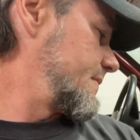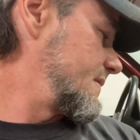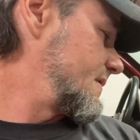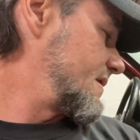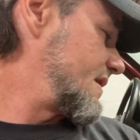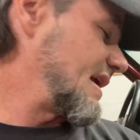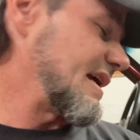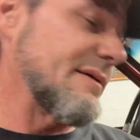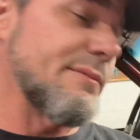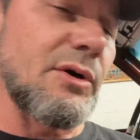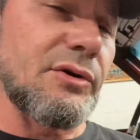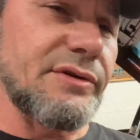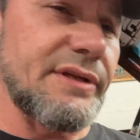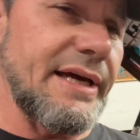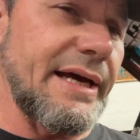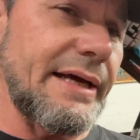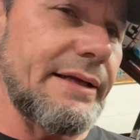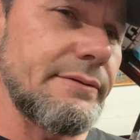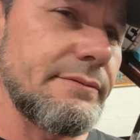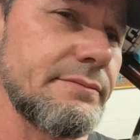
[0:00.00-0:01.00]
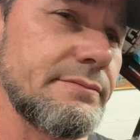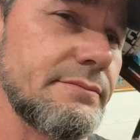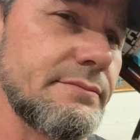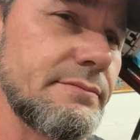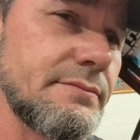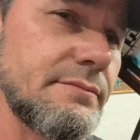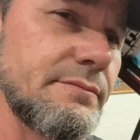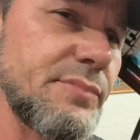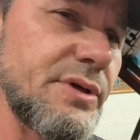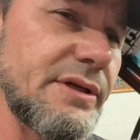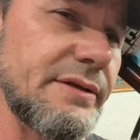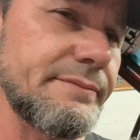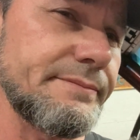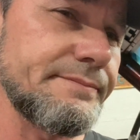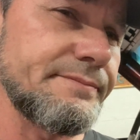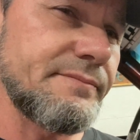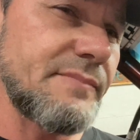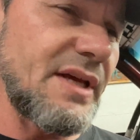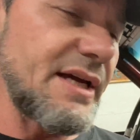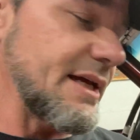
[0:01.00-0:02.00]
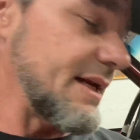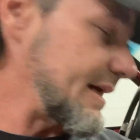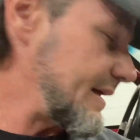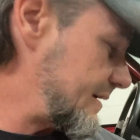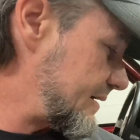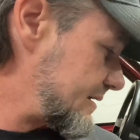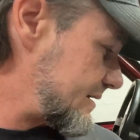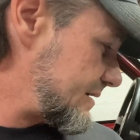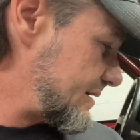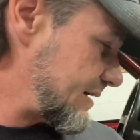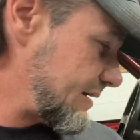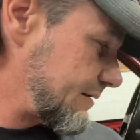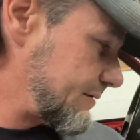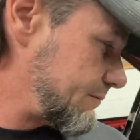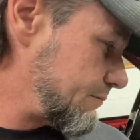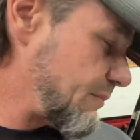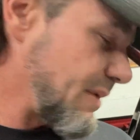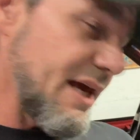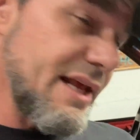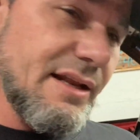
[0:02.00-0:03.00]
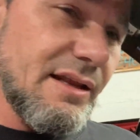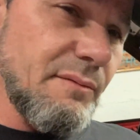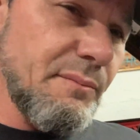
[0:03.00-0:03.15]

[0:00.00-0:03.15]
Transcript: think about that, but I gotta get this thing made in the